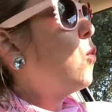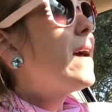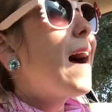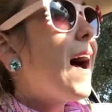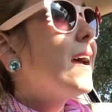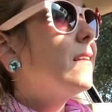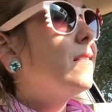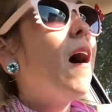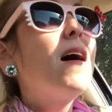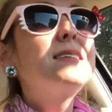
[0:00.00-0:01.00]
got
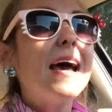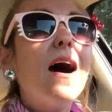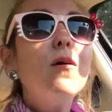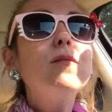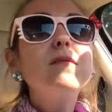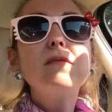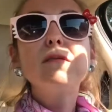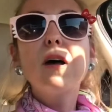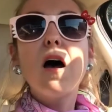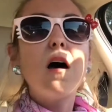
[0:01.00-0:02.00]
locked out
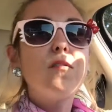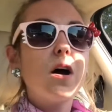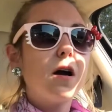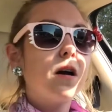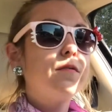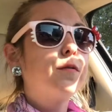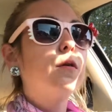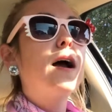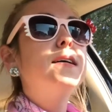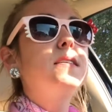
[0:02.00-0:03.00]
of our
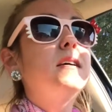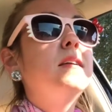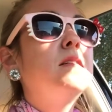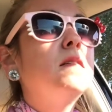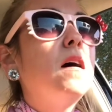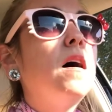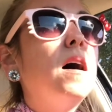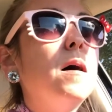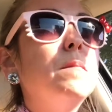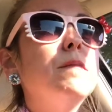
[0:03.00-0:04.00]
Verizon
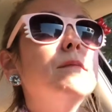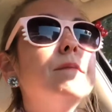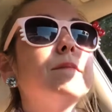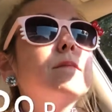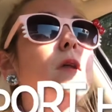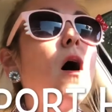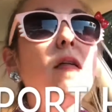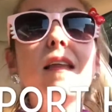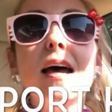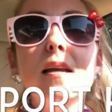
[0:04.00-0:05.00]

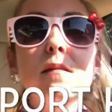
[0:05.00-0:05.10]
online